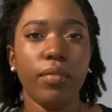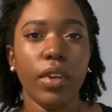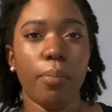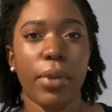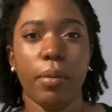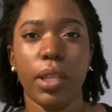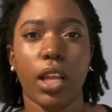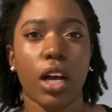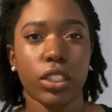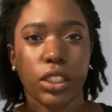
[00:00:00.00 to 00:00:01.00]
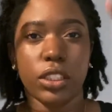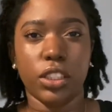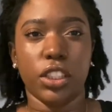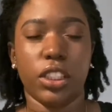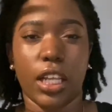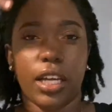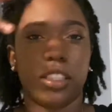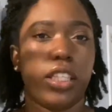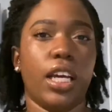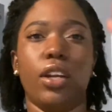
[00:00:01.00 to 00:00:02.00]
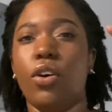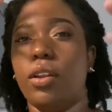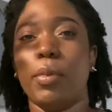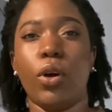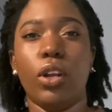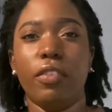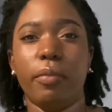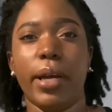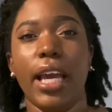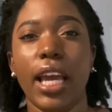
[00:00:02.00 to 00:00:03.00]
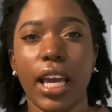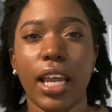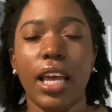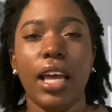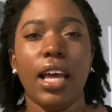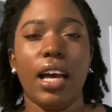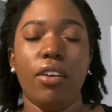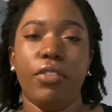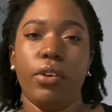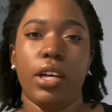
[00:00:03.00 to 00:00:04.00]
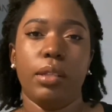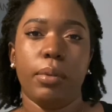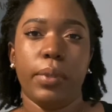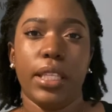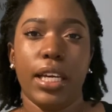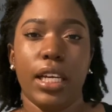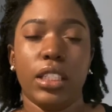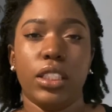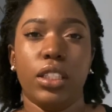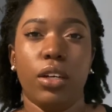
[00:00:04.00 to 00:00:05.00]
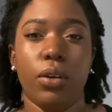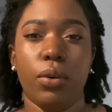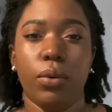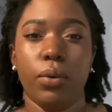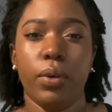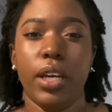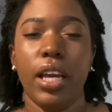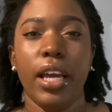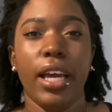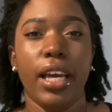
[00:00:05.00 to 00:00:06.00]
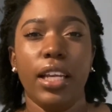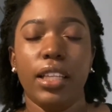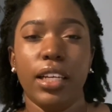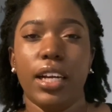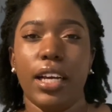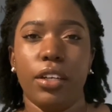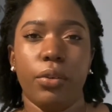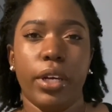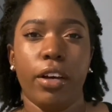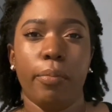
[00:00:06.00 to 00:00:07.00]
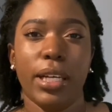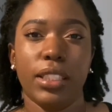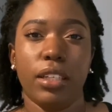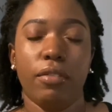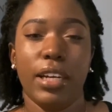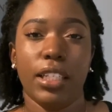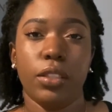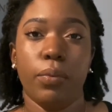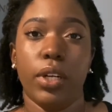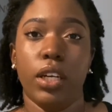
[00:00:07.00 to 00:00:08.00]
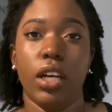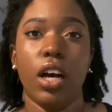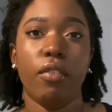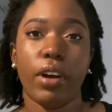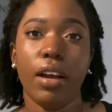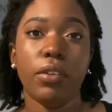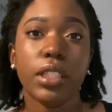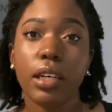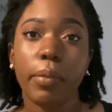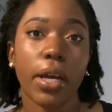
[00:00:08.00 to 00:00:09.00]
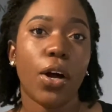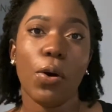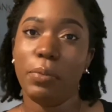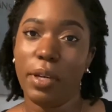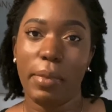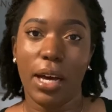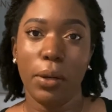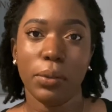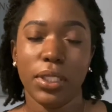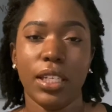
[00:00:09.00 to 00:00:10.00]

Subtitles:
baby locks just like sticking all over my head. I don't feel comfortable with that. So anything that I could do to help myself not to want to unravel them and comb them out